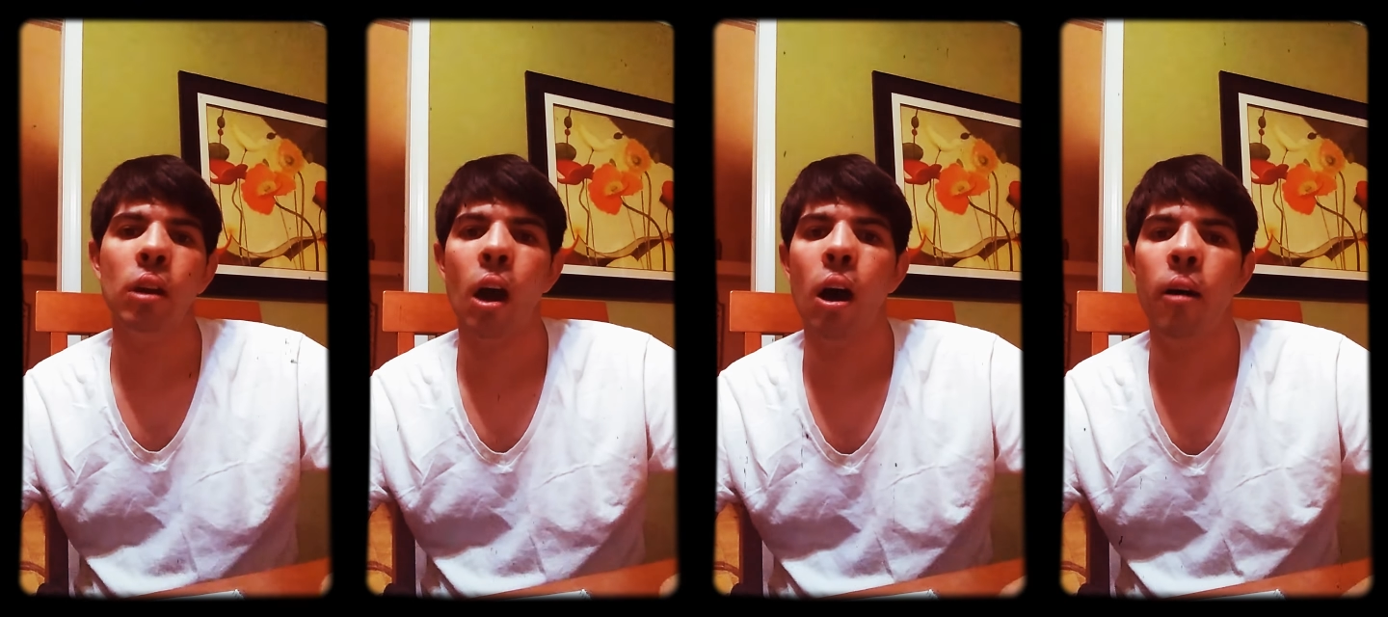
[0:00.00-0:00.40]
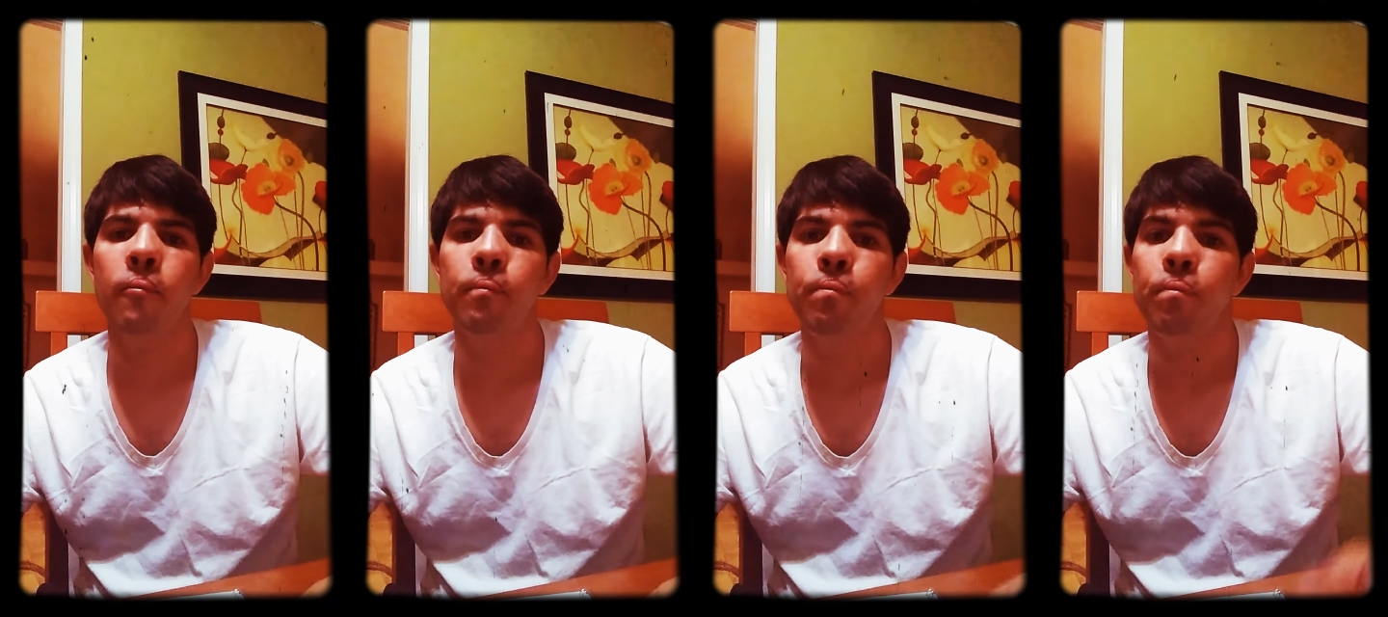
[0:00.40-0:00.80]

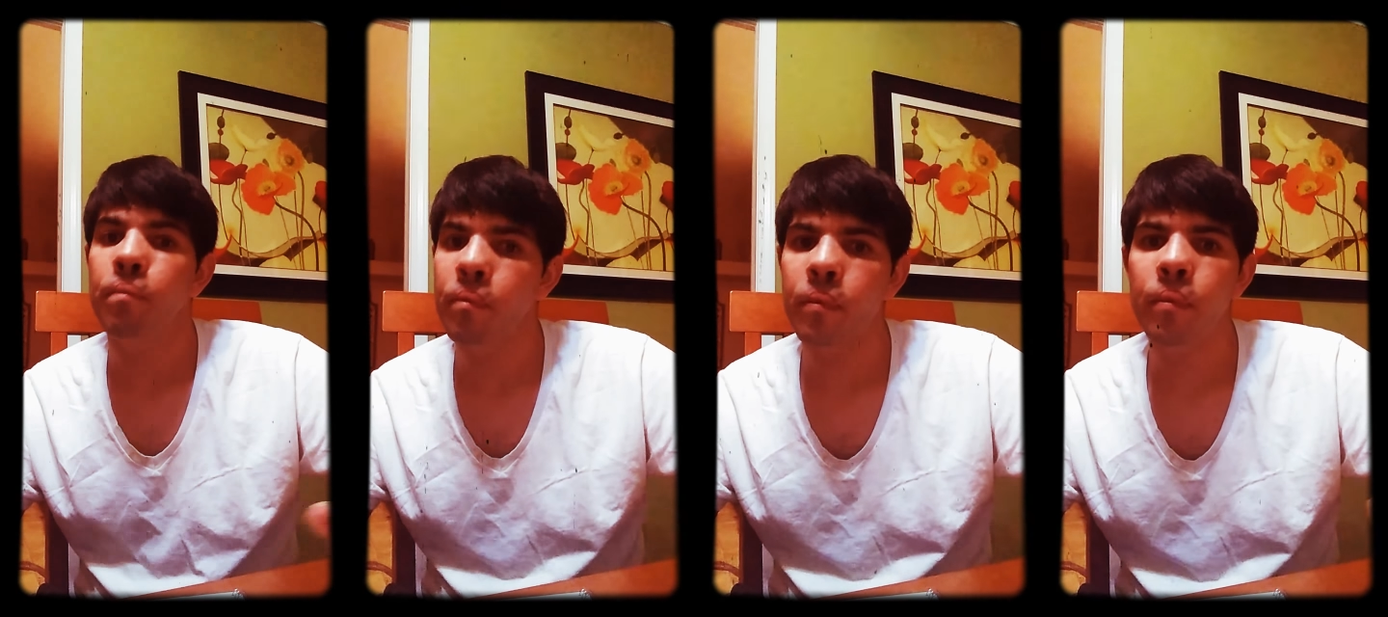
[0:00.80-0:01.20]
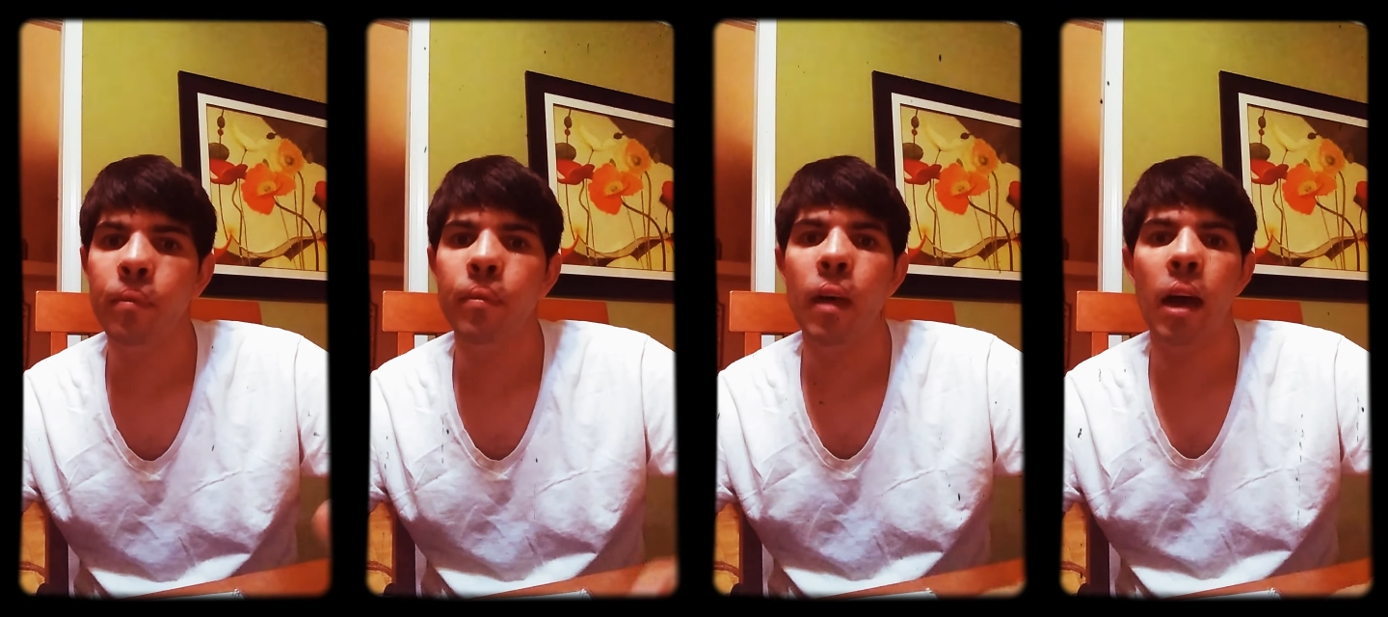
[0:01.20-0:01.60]

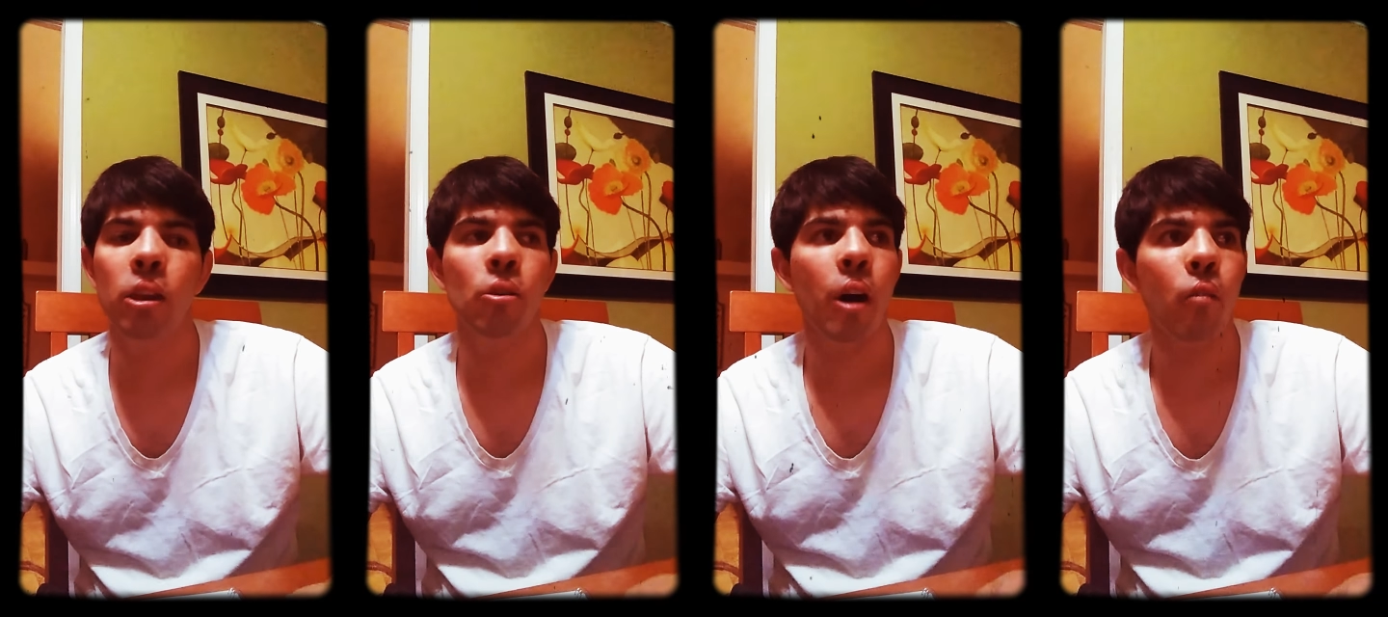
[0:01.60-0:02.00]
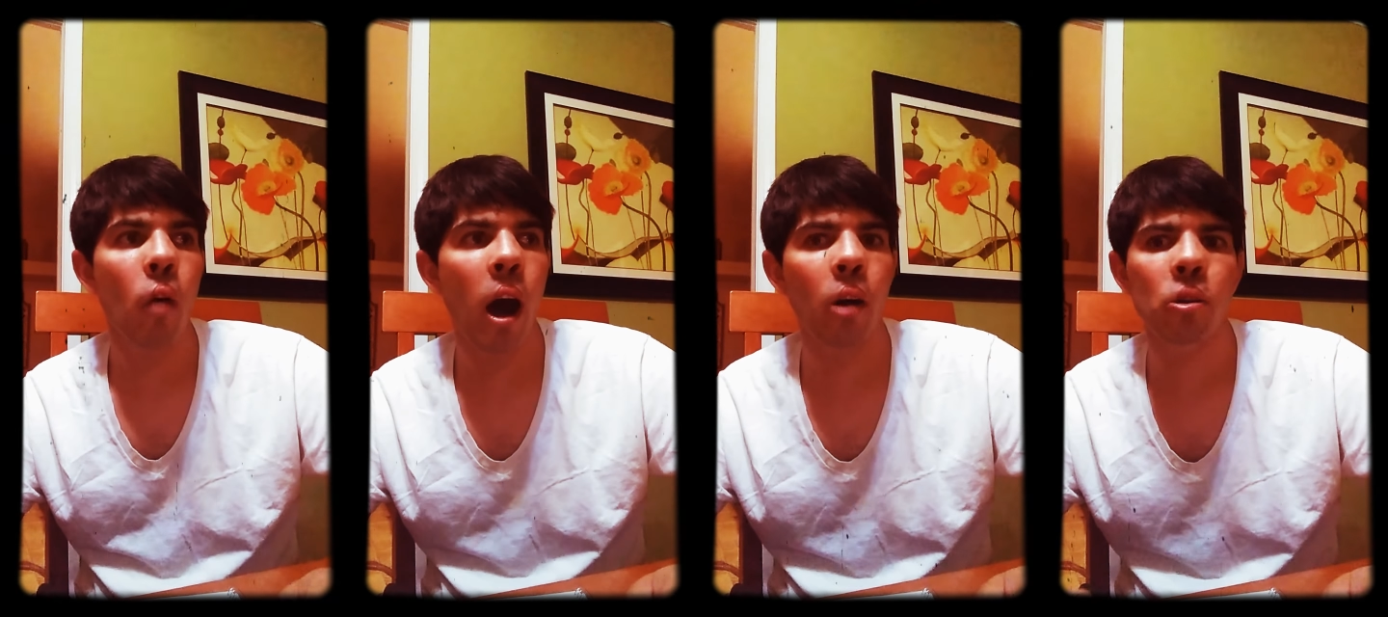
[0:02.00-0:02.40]
and you're like,
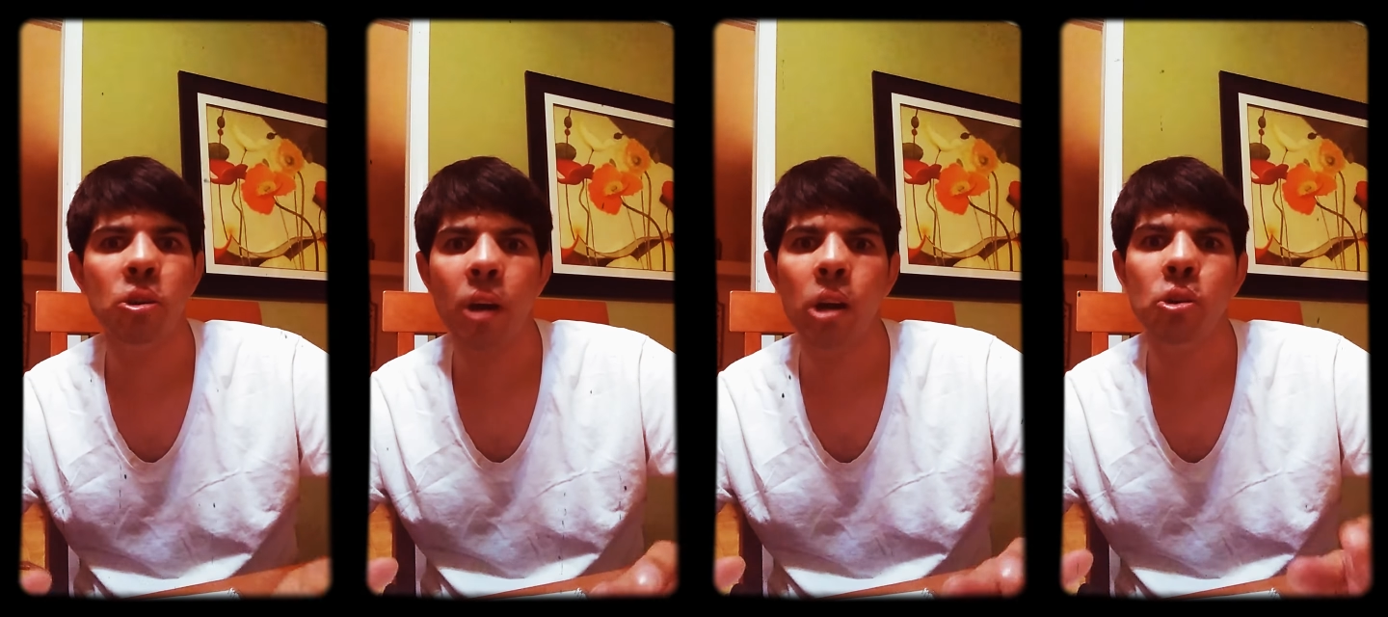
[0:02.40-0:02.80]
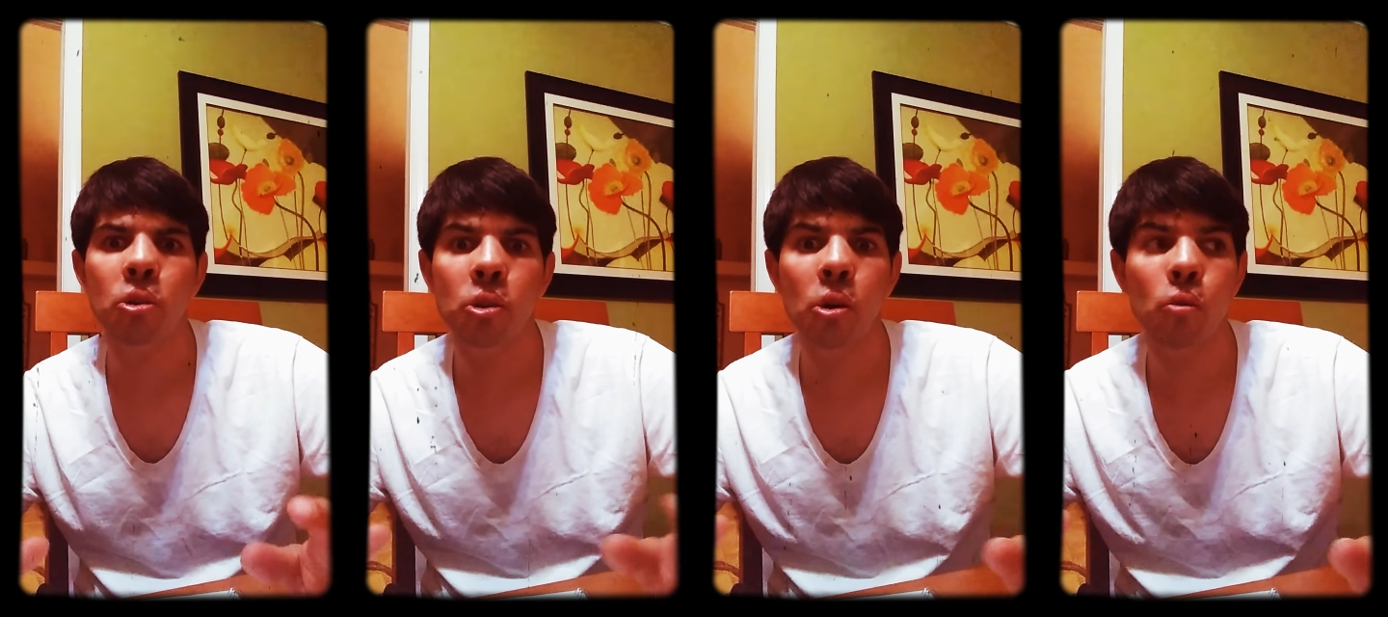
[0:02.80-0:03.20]
wow, those
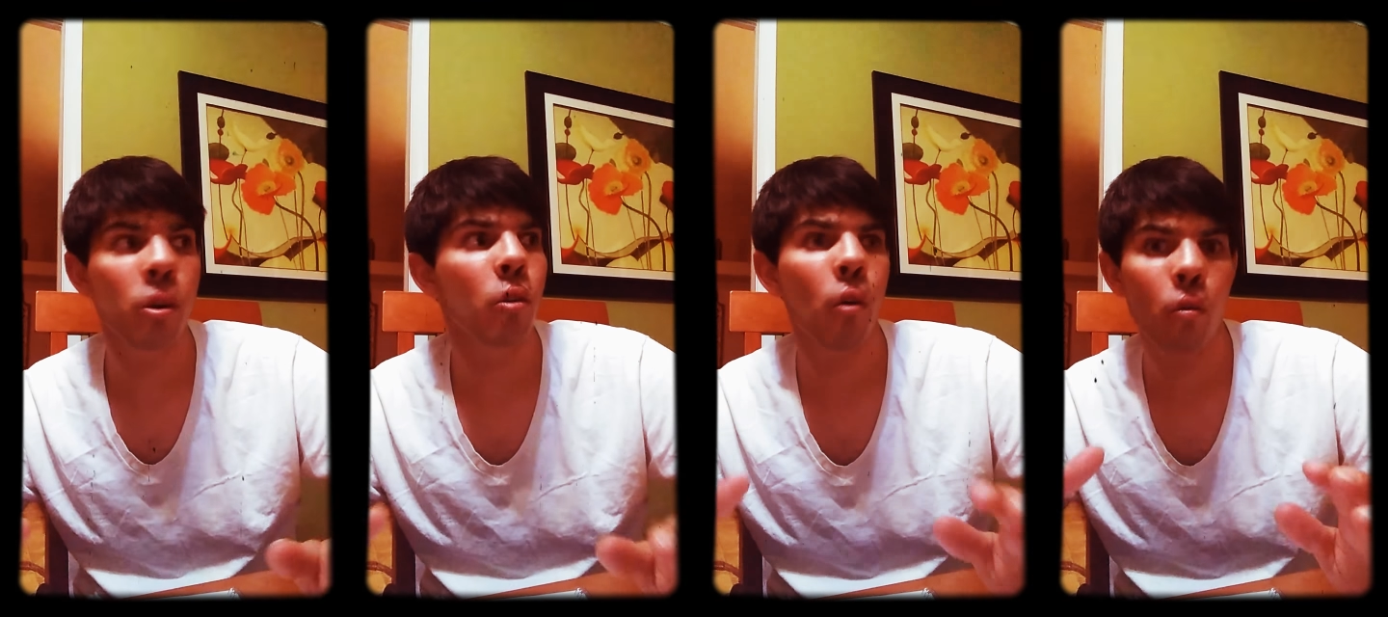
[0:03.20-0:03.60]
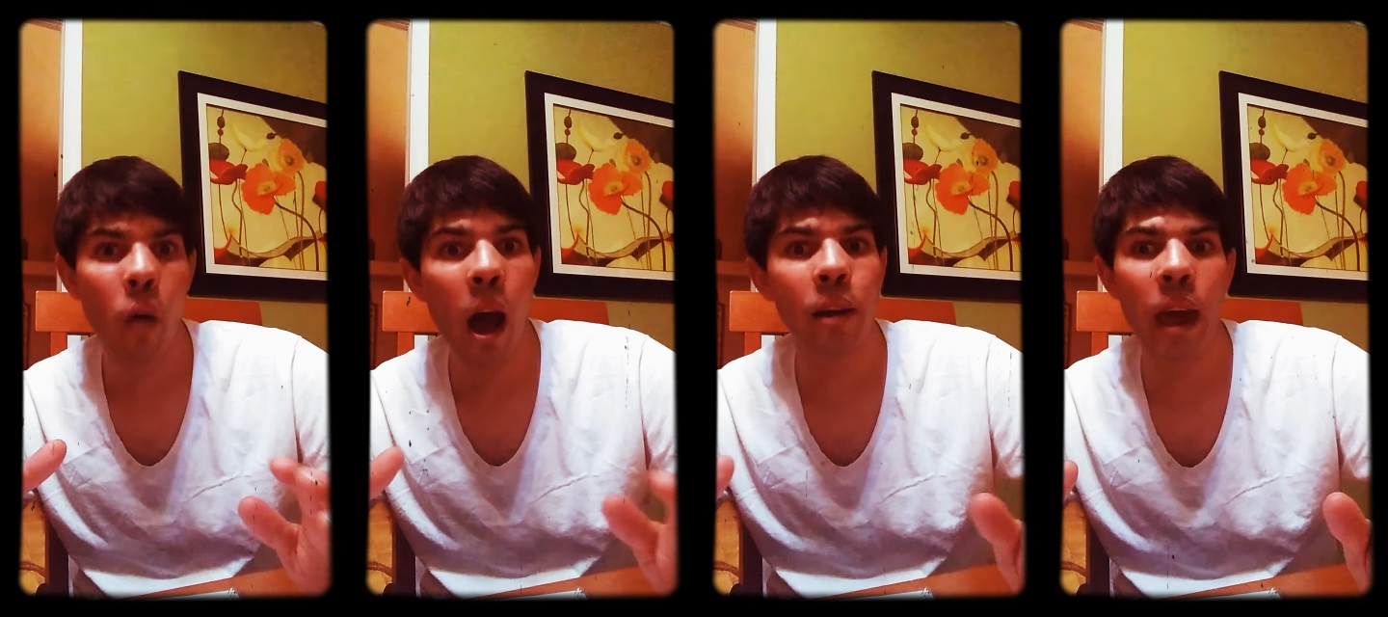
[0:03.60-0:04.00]
dinosaurs look real, or wow,